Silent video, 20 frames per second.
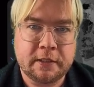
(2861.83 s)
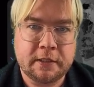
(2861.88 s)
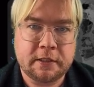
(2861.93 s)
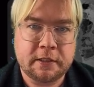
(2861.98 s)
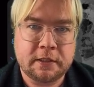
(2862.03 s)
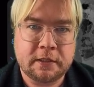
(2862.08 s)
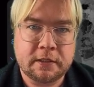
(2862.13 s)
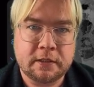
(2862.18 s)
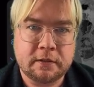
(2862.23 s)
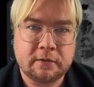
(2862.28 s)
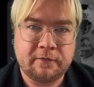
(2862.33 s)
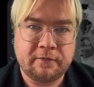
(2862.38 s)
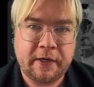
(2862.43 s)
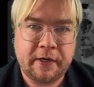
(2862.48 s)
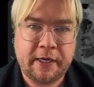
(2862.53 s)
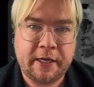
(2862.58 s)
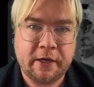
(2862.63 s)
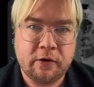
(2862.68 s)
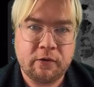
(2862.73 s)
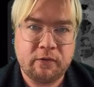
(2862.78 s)
this
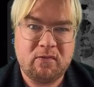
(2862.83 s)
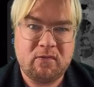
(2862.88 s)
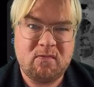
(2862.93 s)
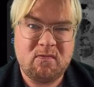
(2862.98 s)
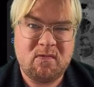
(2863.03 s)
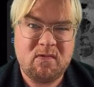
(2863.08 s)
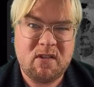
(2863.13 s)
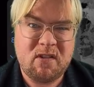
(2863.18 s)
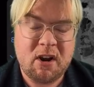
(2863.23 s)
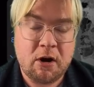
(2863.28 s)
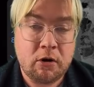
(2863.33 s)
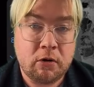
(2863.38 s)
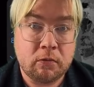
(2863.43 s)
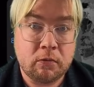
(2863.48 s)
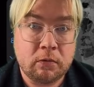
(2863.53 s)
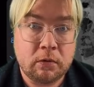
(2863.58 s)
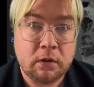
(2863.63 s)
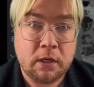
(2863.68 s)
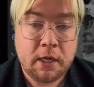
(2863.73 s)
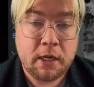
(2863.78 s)
video,
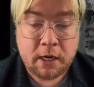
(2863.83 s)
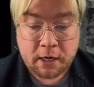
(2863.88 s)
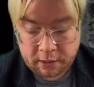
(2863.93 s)
no.